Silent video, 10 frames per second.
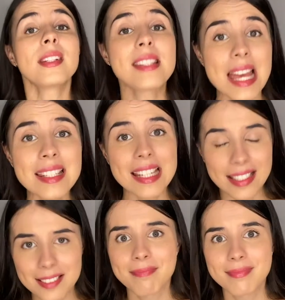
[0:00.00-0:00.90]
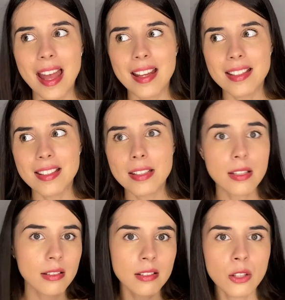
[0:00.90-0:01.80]
is ending. And
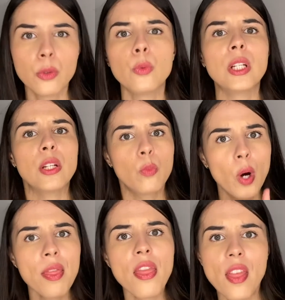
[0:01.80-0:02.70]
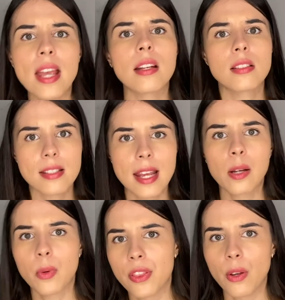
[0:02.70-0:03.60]
you need one thing to take
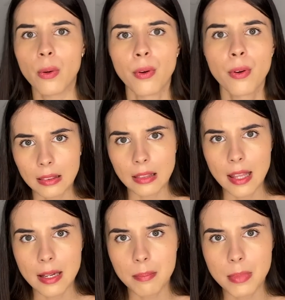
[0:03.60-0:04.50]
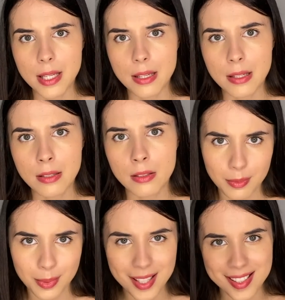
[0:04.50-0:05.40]
with you. Let it be
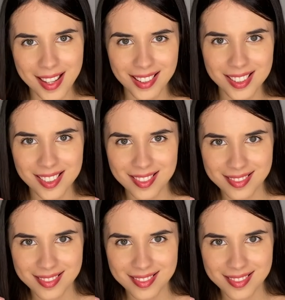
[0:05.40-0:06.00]
Blistex.